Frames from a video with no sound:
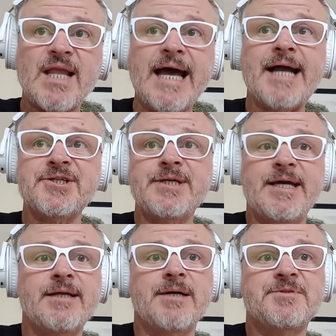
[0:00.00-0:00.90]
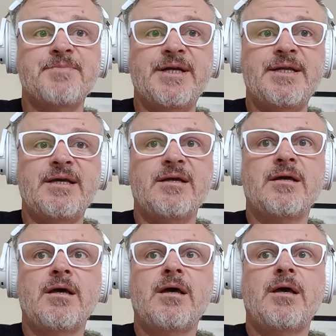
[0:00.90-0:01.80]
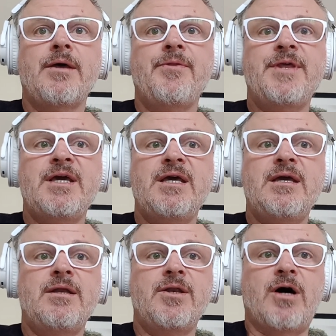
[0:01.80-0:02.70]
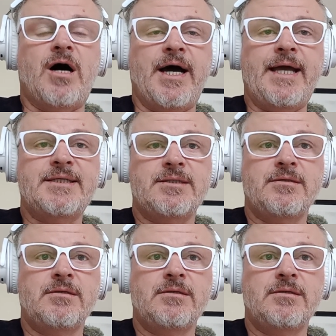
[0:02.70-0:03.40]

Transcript: actually ended up spending the night